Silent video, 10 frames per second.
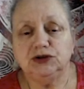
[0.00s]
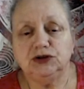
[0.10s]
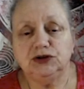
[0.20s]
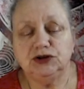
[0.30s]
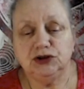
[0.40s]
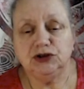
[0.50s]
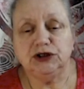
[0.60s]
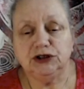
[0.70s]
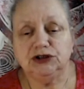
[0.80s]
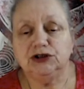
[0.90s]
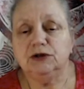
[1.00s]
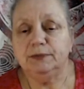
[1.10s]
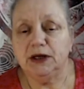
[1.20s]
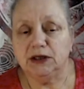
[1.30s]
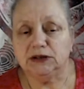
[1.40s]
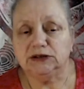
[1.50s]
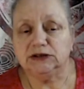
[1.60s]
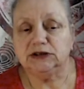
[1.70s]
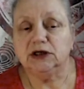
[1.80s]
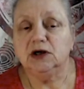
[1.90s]
turning to the past
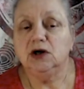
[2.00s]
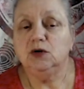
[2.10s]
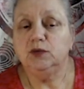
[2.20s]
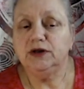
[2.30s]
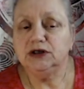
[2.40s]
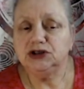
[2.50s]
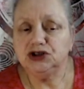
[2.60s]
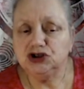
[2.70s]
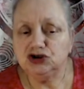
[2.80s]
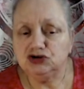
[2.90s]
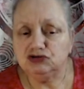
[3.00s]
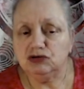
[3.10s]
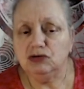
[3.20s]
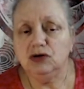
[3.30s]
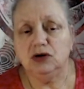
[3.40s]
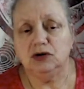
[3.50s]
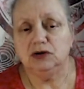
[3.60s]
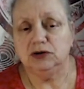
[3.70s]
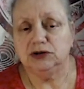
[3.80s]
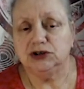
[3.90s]
with a strong
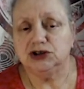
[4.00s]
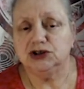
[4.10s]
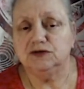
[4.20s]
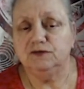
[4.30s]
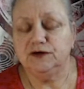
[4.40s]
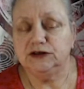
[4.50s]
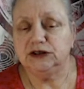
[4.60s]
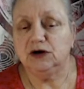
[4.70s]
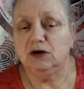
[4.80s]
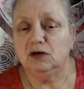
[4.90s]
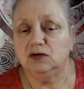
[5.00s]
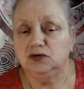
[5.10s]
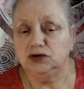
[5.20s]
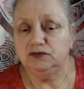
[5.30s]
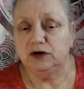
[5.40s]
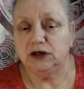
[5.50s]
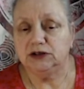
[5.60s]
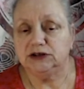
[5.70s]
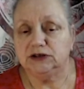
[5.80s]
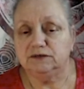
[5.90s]
urge to visit older
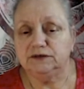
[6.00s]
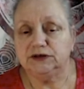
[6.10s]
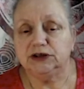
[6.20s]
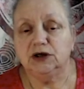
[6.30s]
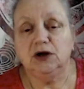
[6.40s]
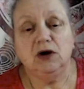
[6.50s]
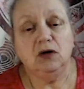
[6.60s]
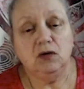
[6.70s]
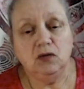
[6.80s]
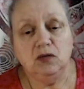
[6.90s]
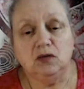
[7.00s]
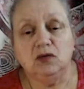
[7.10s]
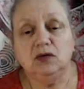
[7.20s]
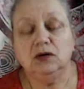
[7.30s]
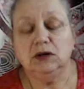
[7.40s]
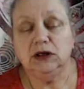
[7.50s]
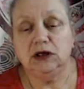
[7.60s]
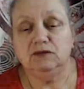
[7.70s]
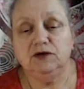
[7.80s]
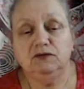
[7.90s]
relatives or
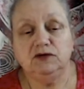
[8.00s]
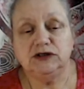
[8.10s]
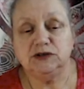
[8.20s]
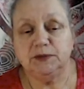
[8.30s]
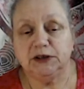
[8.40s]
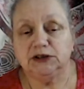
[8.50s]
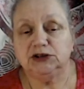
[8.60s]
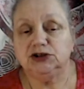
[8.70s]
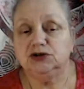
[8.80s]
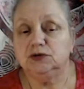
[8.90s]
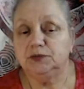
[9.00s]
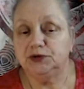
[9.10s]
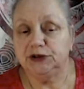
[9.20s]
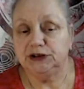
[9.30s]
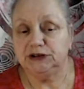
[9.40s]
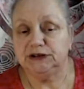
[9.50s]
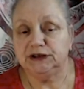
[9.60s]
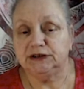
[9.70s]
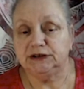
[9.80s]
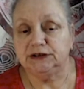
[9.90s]
giving respect to your
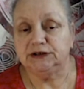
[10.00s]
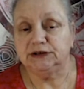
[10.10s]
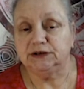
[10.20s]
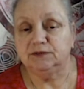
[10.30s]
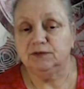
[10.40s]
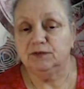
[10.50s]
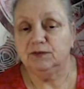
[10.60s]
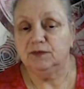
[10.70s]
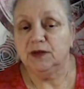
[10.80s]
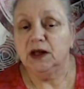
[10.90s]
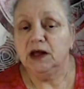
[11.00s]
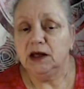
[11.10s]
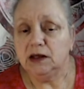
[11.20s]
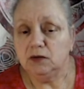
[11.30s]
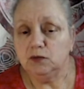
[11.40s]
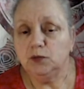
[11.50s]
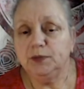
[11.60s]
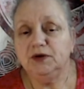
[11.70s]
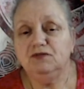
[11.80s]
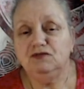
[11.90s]
predecessors. It will be a
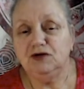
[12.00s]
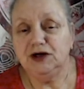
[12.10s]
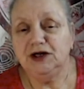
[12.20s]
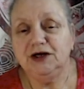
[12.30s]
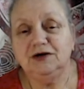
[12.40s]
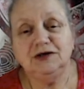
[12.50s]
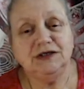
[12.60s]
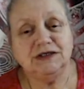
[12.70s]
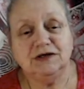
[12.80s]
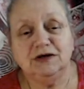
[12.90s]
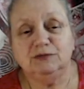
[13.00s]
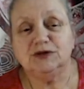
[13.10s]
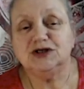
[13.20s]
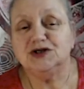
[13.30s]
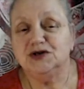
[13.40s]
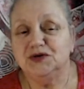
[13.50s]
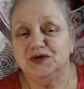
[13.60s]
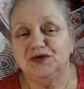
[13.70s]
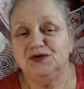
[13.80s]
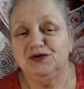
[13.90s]
really good time to look
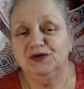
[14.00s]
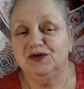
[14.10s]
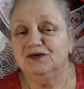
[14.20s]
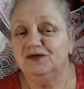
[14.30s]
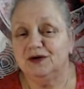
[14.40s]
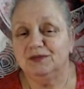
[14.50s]
through the family